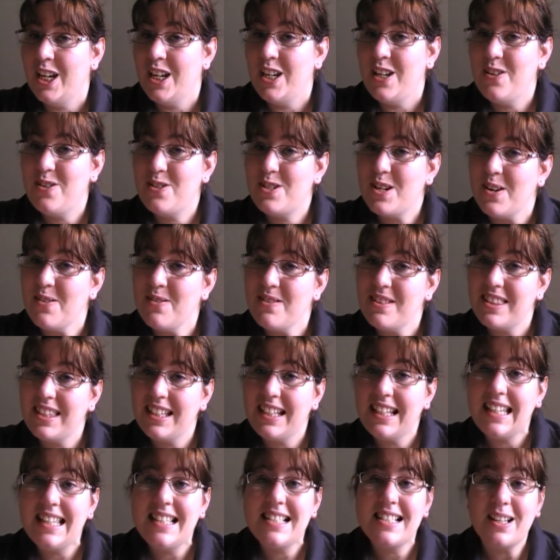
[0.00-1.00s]
you don't
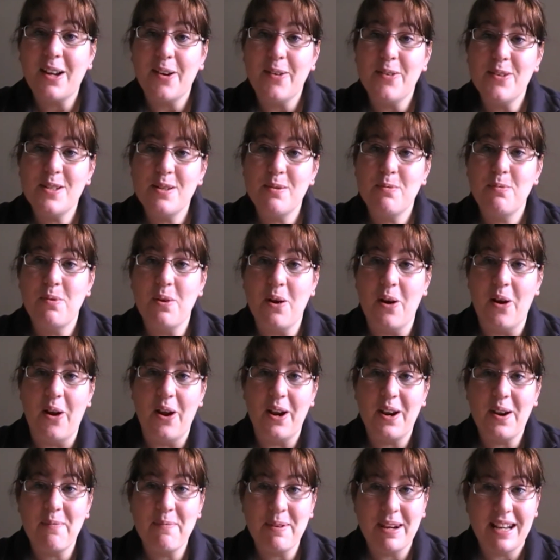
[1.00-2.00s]
think is going to
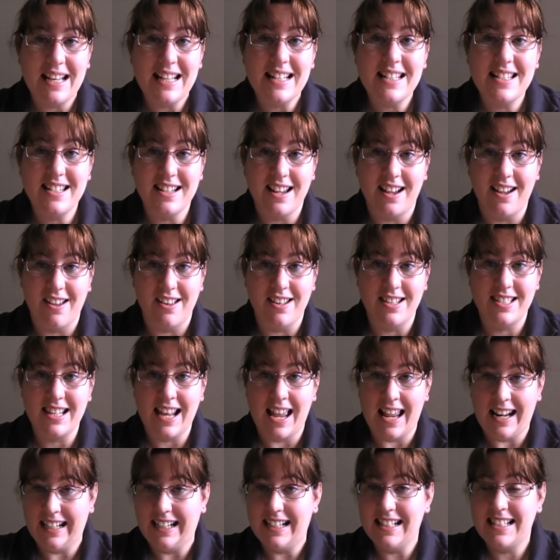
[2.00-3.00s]
work, but it does,
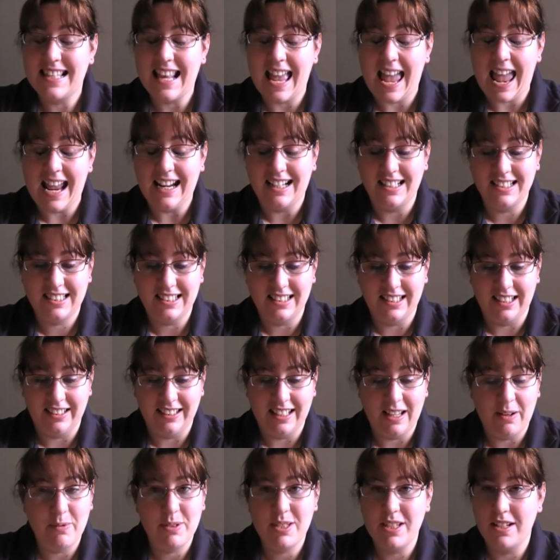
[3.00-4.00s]
and it's
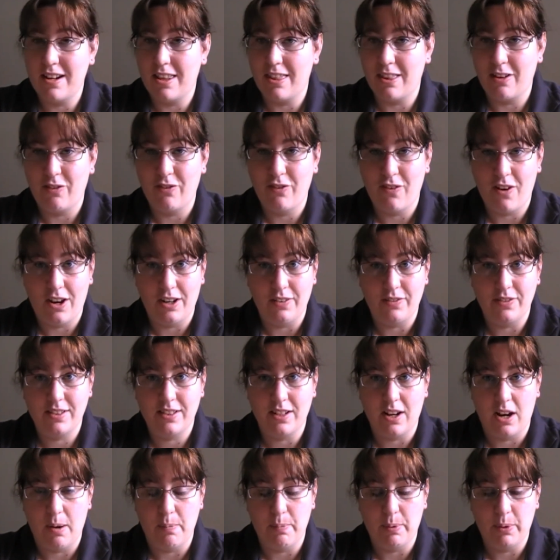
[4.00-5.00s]
excellent. It was another
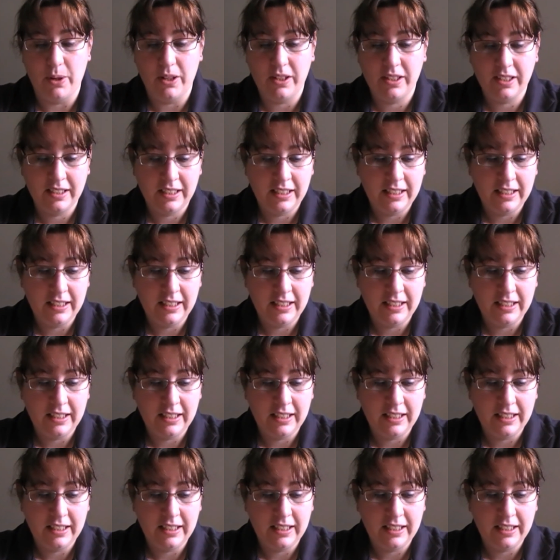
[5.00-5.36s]
5-star book.